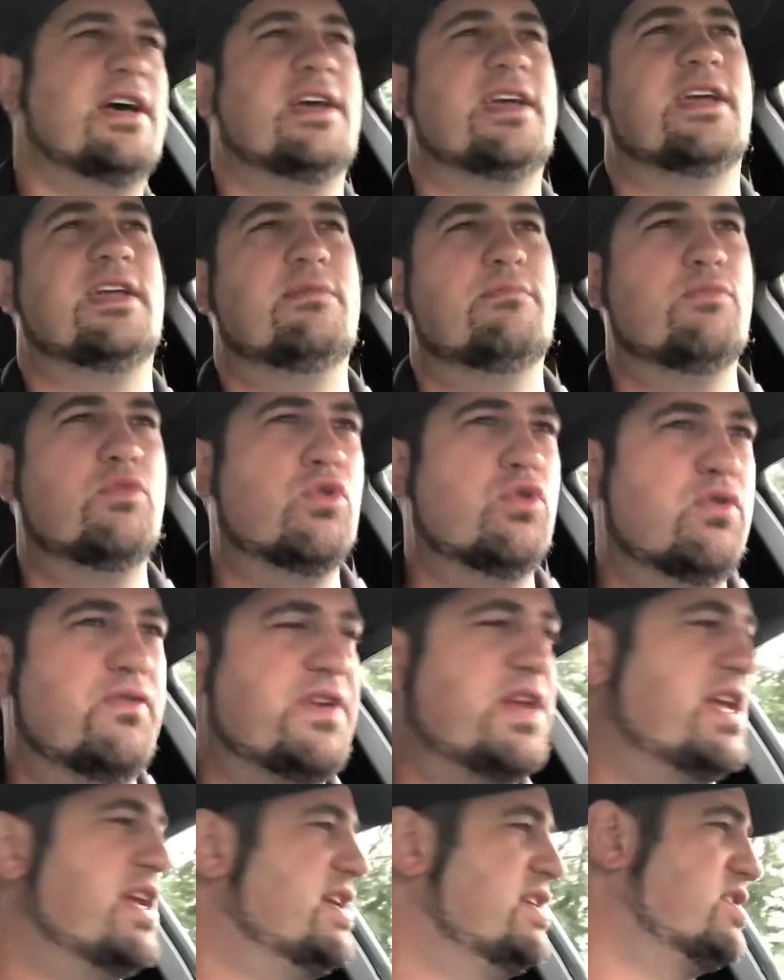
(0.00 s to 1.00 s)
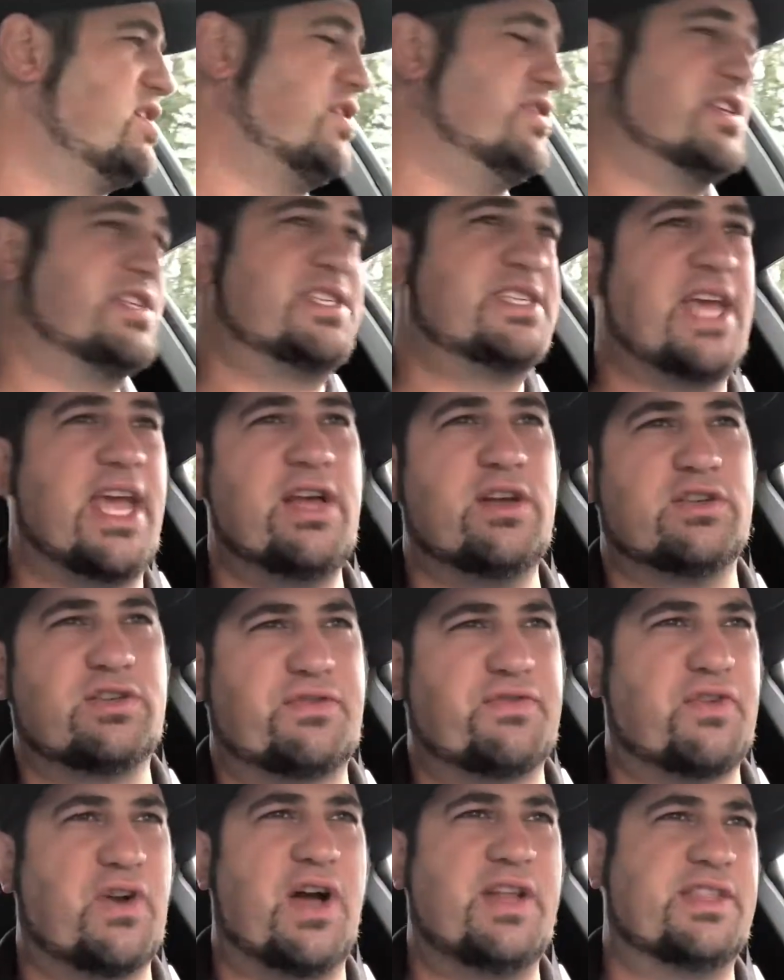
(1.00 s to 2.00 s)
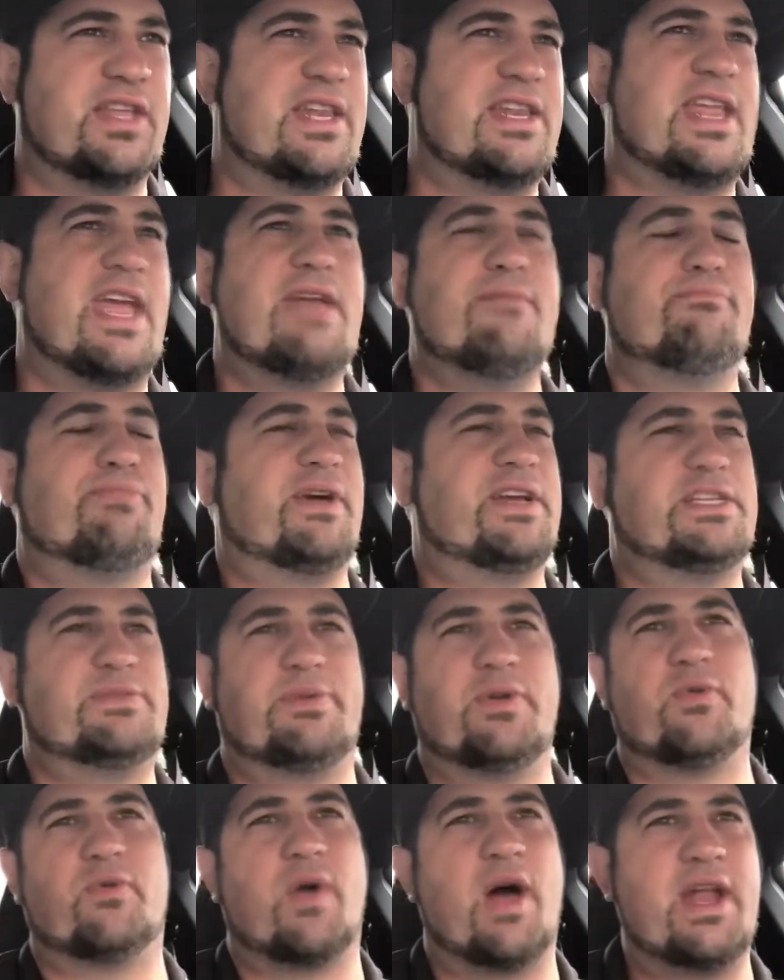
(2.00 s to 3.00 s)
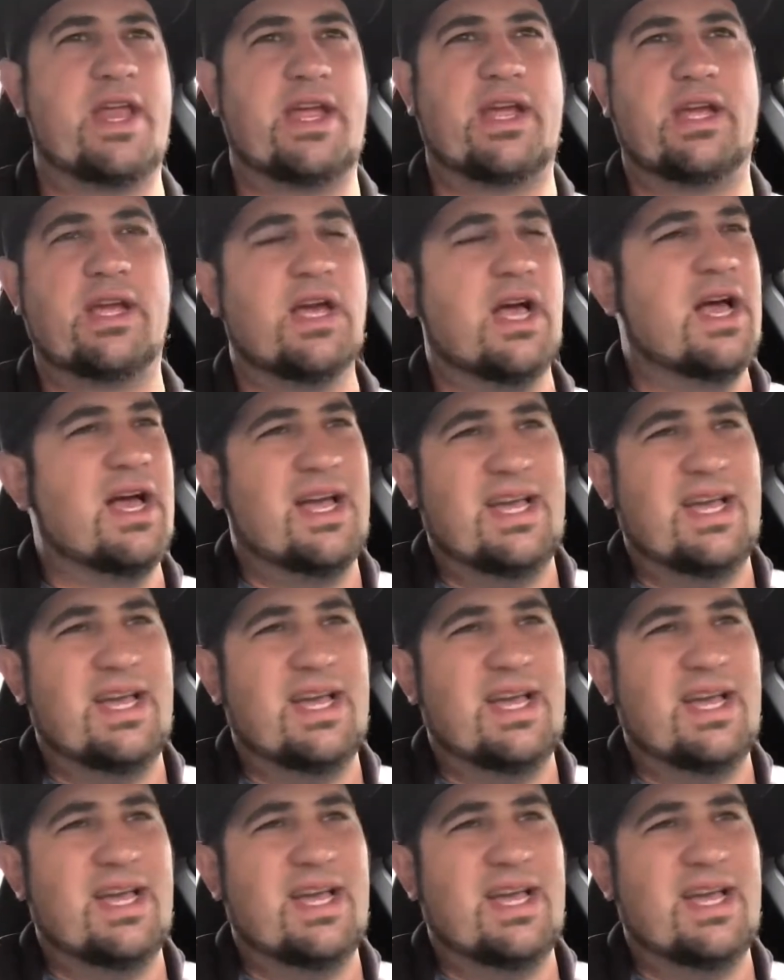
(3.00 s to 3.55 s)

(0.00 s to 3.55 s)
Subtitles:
in movies, on the sales front. The nameplate's been running.